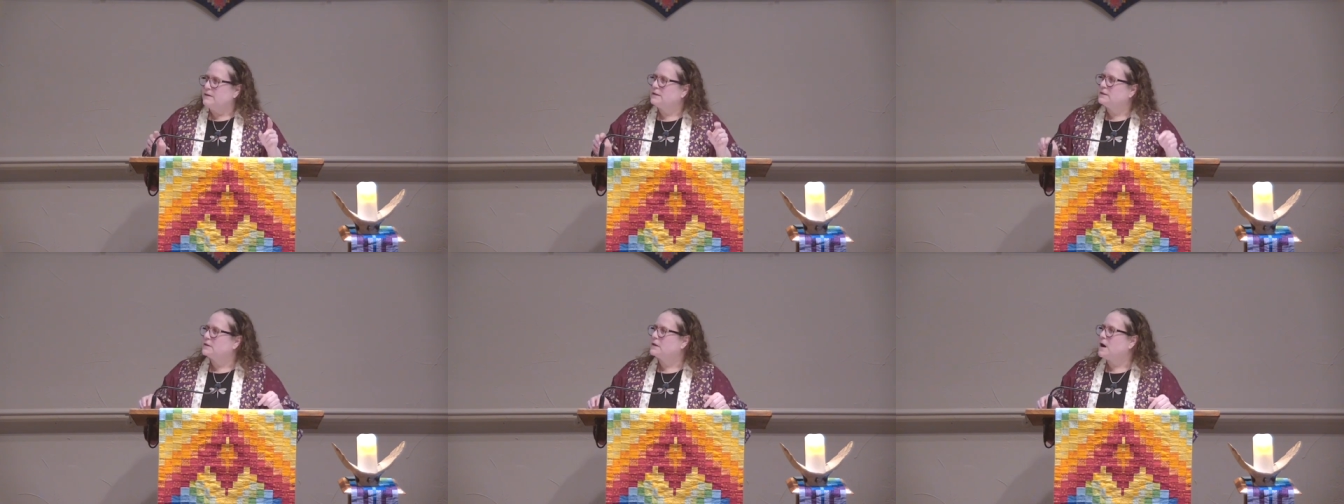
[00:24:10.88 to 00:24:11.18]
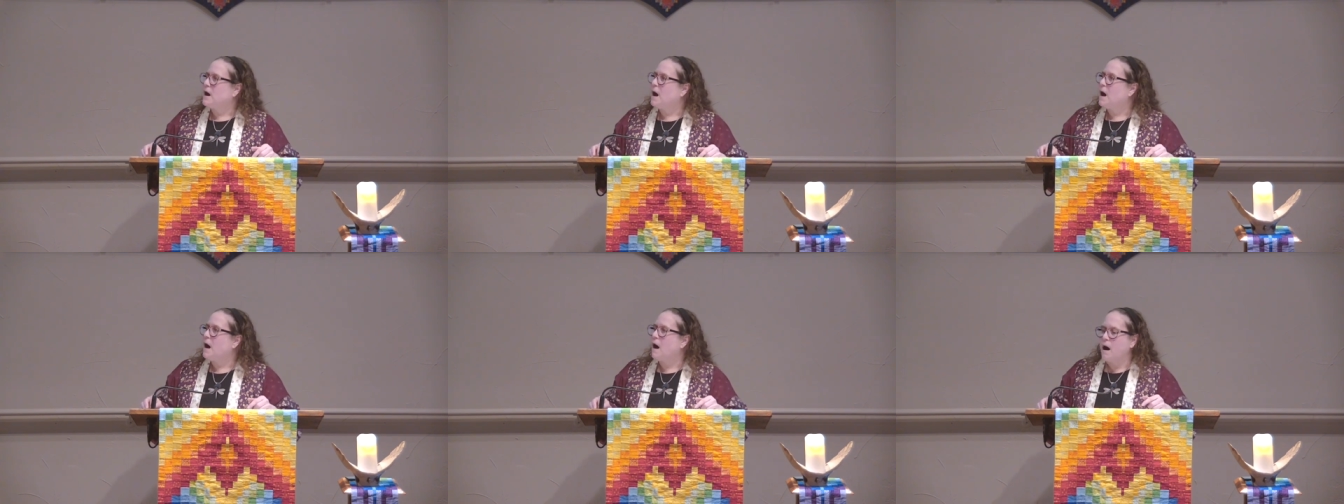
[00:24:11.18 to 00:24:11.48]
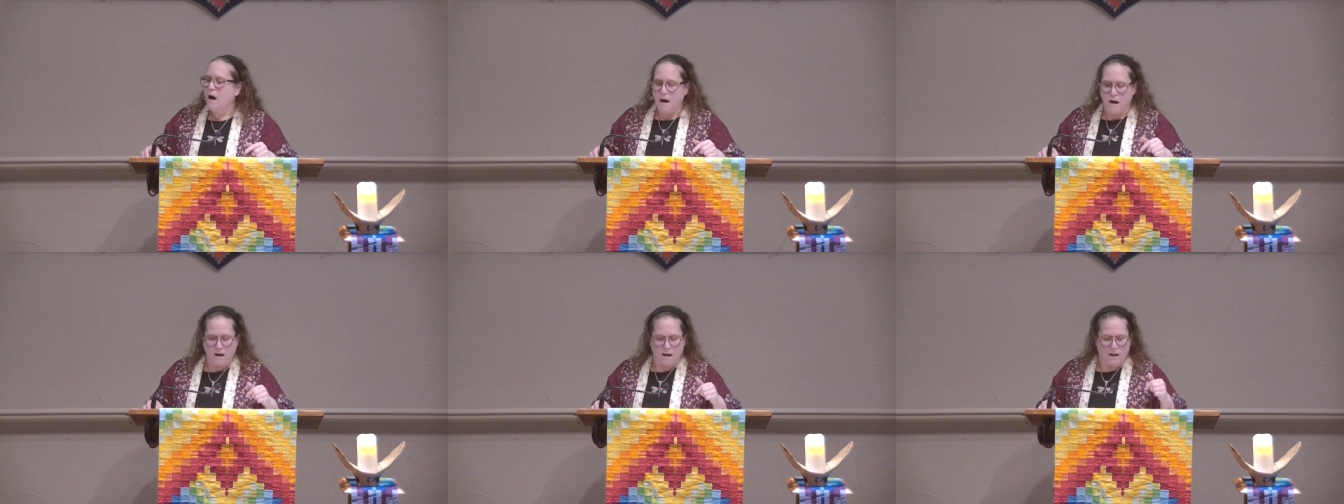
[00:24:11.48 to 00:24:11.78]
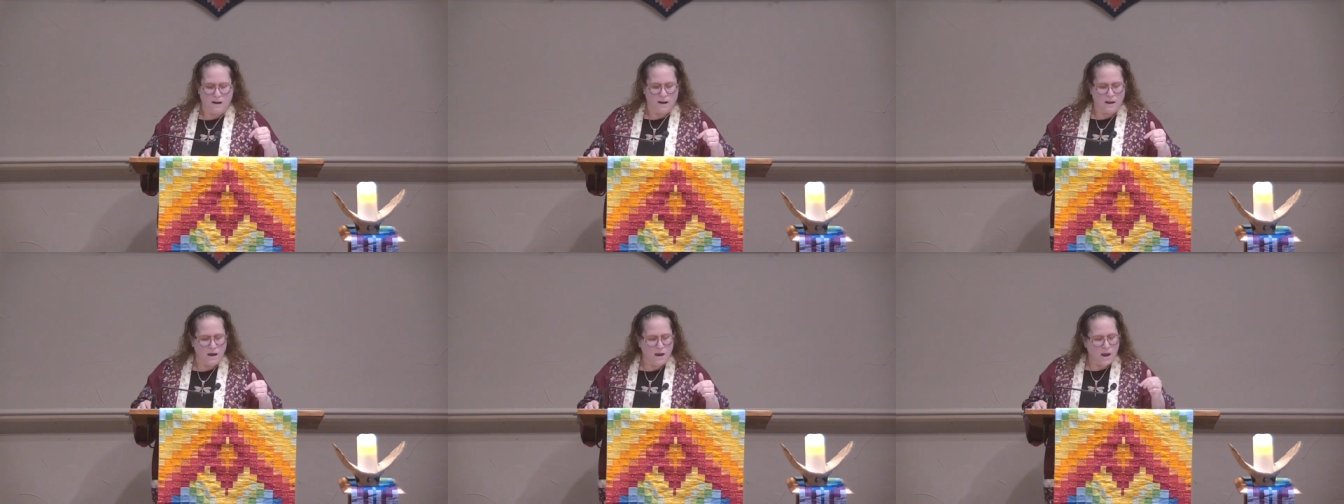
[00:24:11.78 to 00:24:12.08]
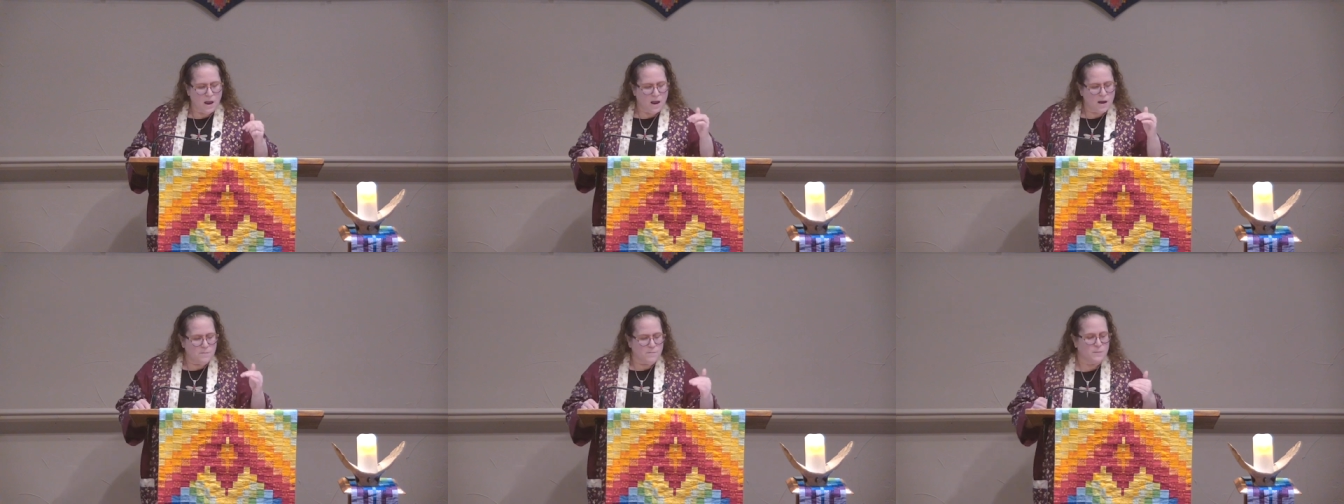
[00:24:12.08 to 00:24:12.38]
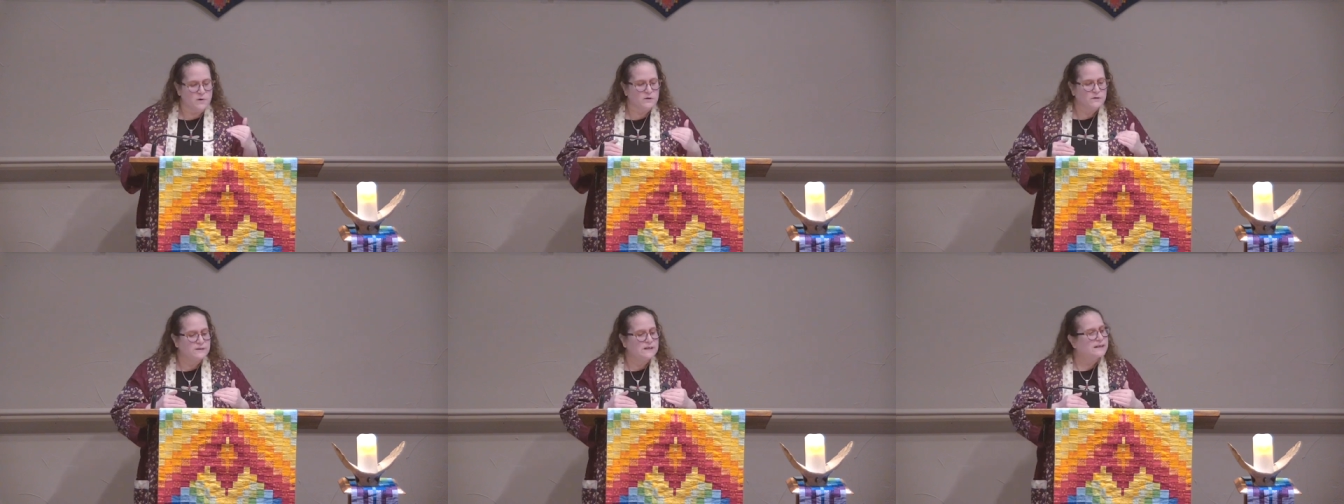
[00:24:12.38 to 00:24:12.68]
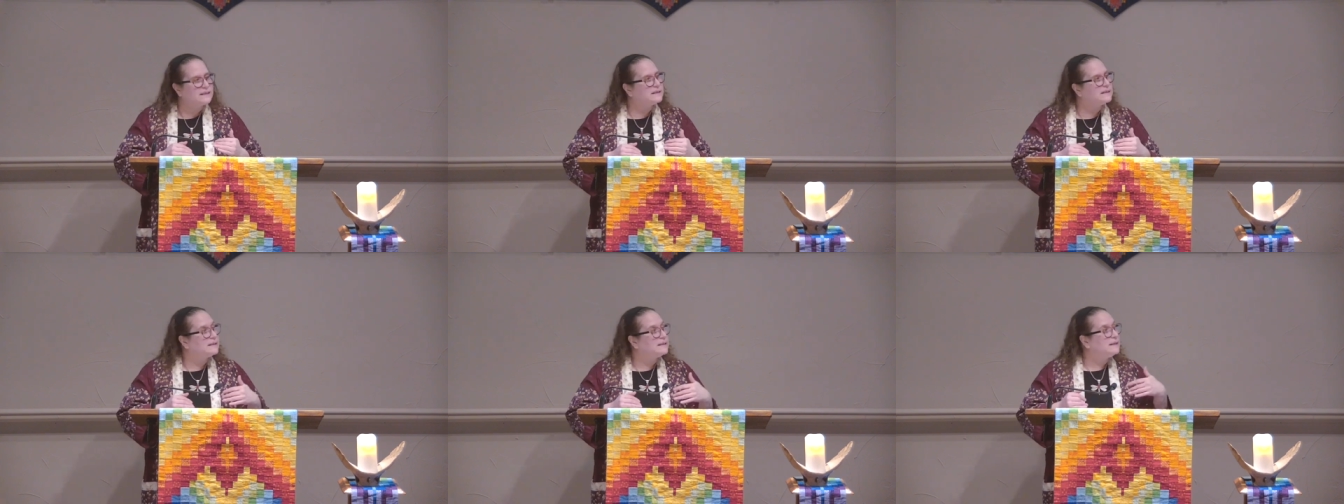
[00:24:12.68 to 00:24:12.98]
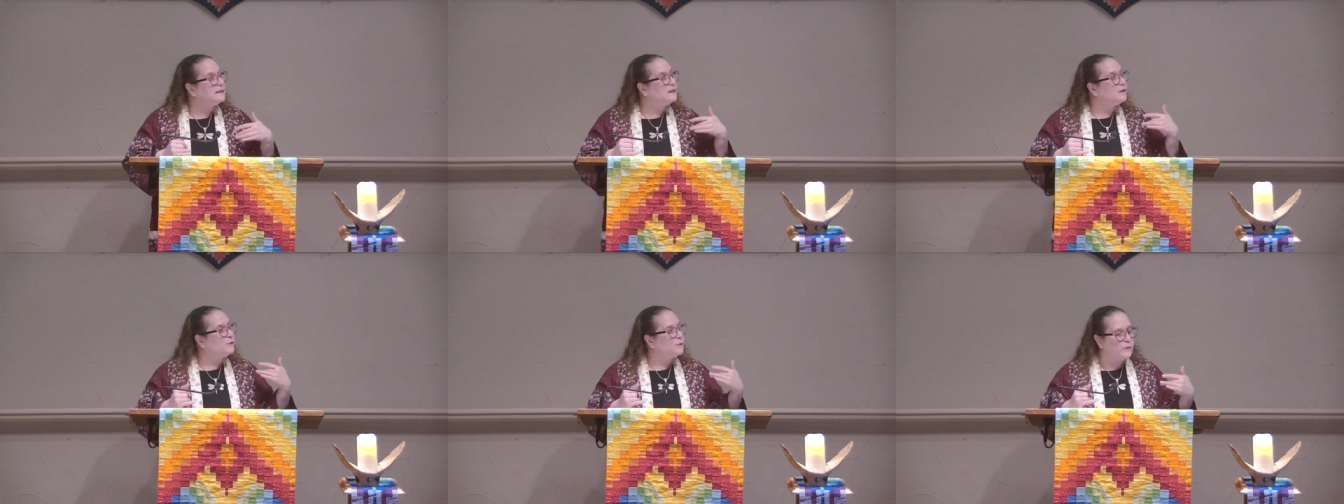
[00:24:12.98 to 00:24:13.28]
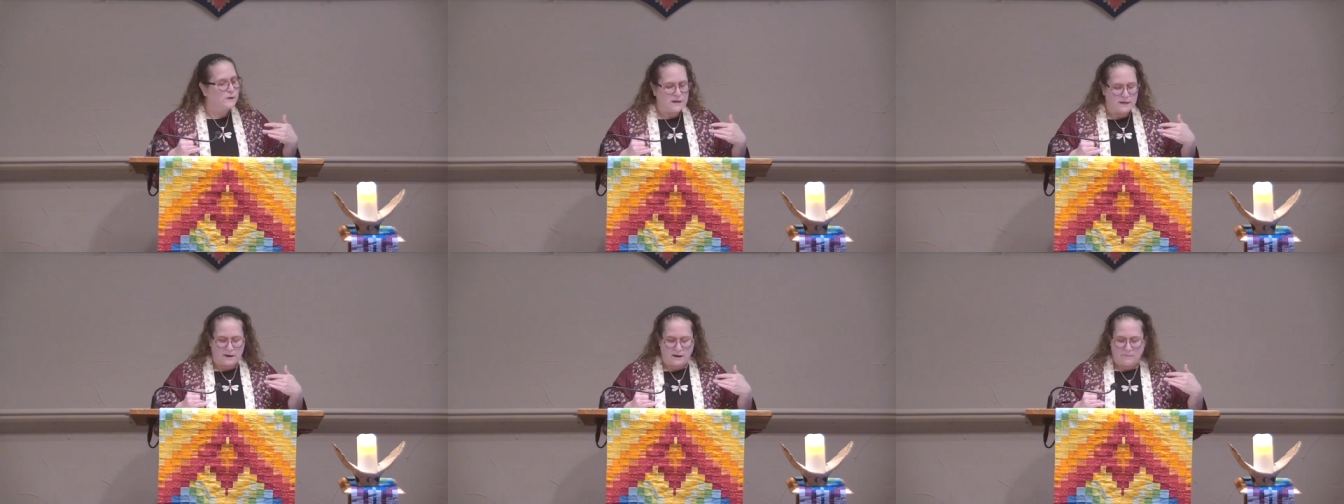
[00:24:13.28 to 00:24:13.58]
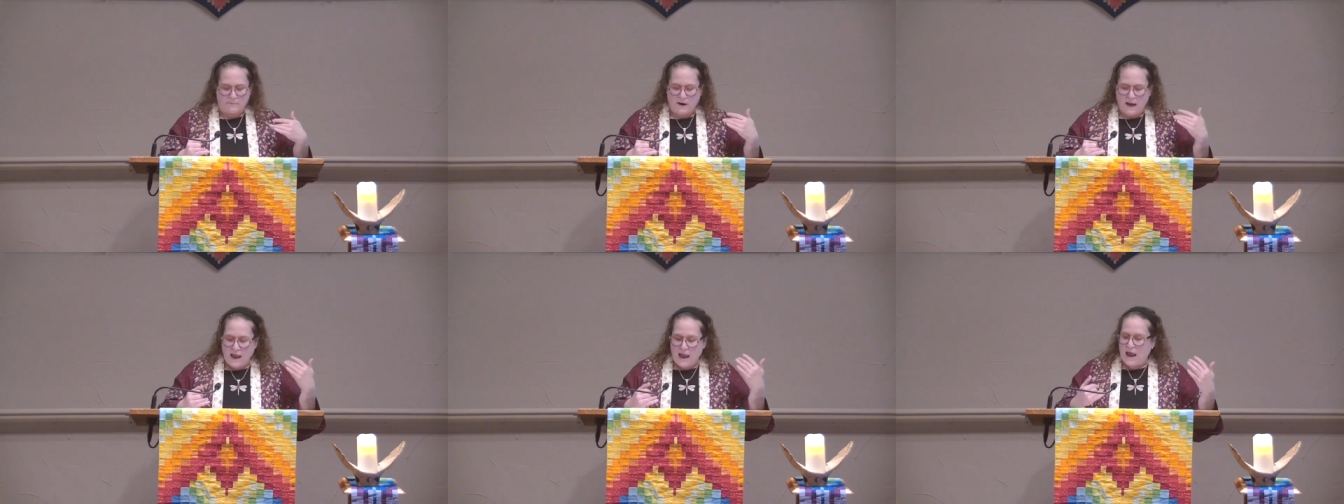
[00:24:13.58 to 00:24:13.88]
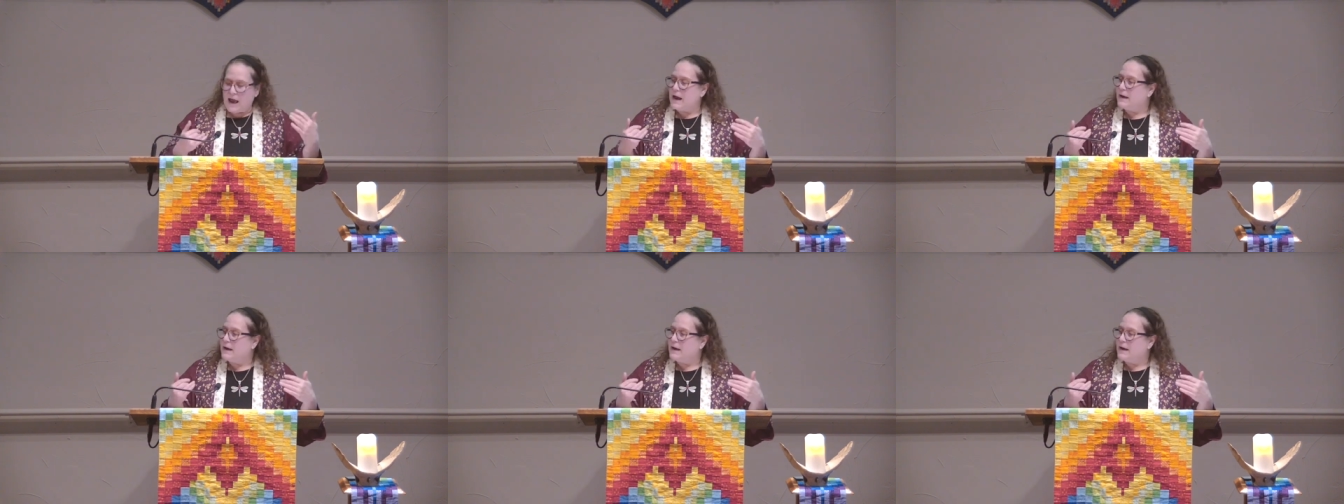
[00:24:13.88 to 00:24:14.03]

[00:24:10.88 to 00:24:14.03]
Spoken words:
This call moves us to seek freedom